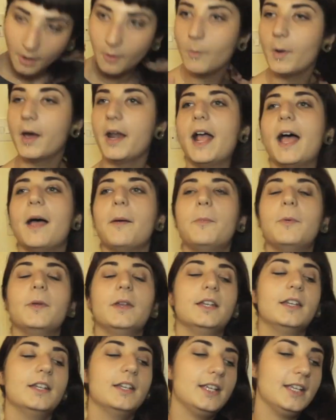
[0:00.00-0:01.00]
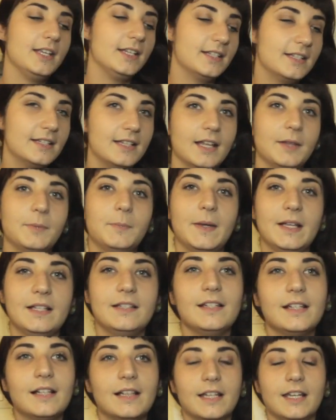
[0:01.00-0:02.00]
what happened is that
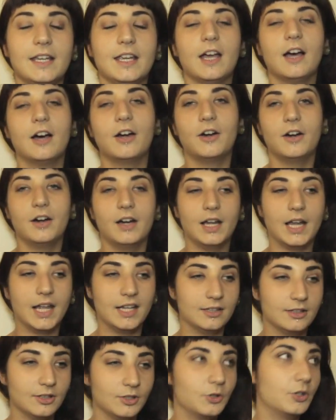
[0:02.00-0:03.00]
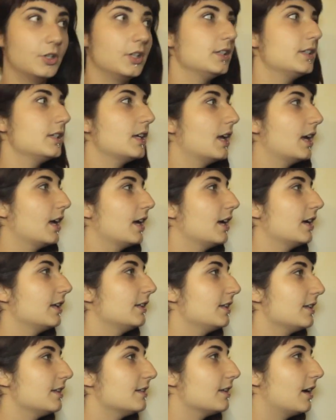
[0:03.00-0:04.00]
basically our landlord uh,
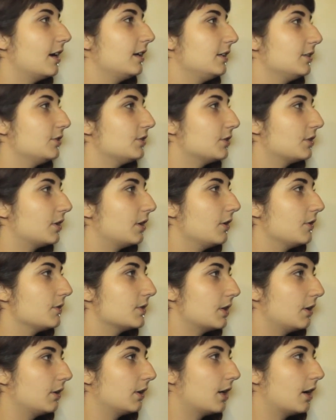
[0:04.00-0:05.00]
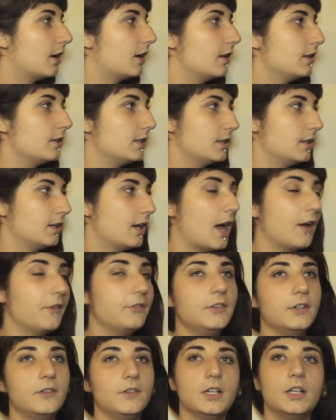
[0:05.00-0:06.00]
decided to close our garden.
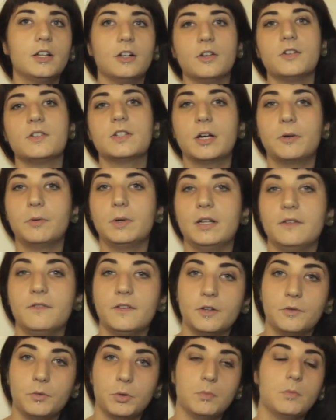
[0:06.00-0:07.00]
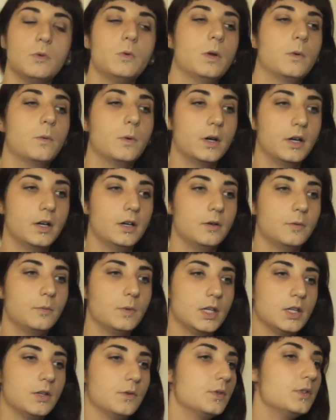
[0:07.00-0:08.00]
After we closed our living room, we were
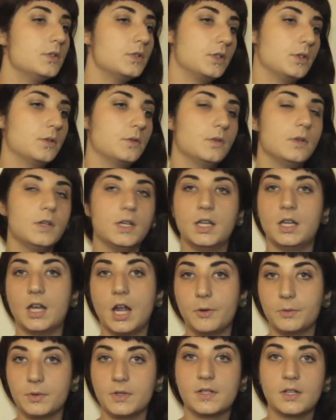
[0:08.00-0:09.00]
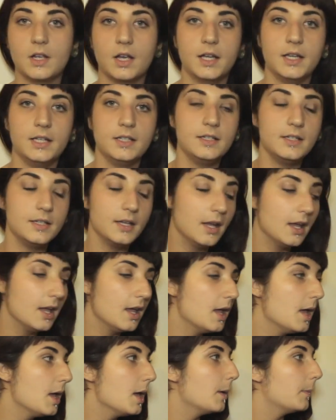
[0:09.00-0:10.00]
we used to eat outside,
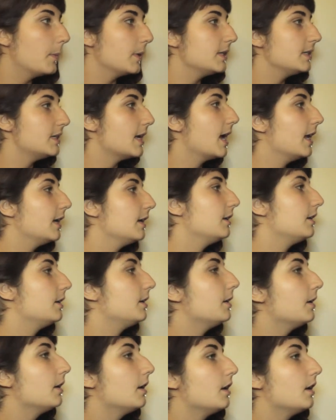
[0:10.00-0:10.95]
but then